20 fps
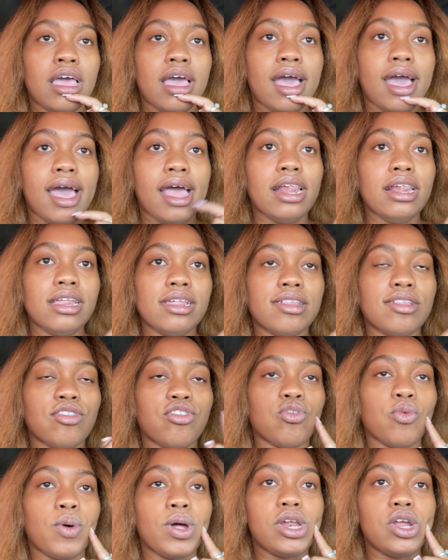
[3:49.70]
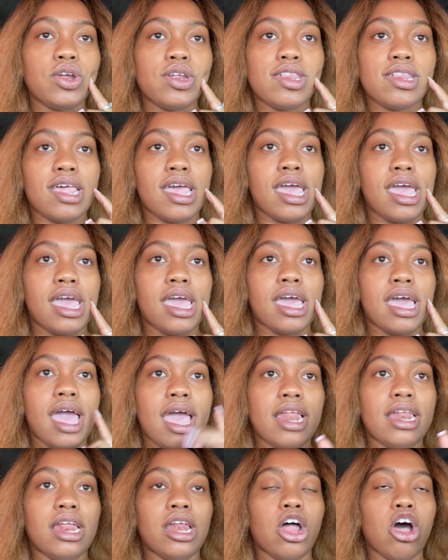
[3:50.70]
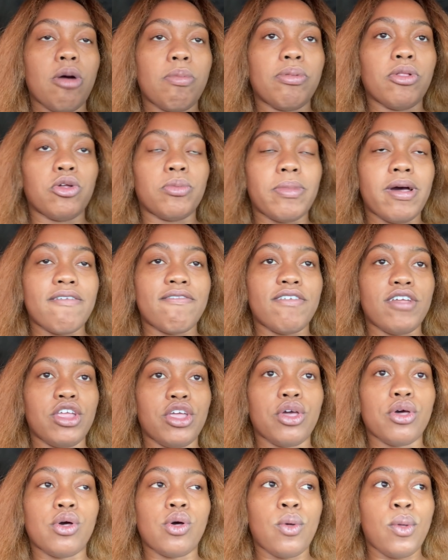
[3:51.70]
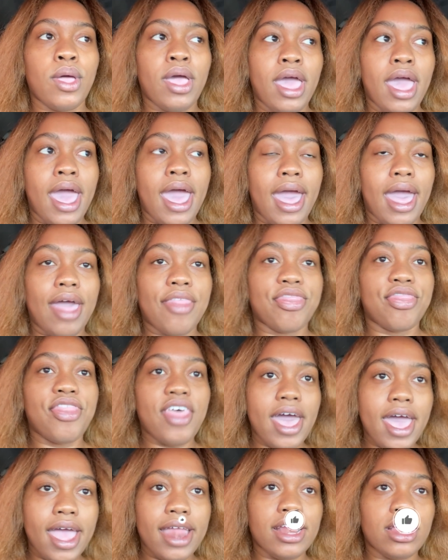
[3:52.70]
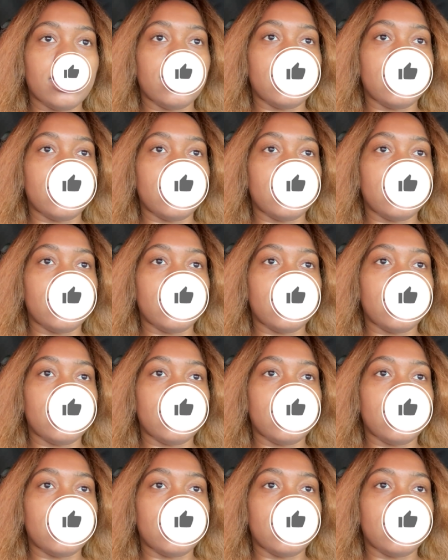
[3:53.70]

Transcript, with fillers: and listen to what they're saying, and then upload my video, and then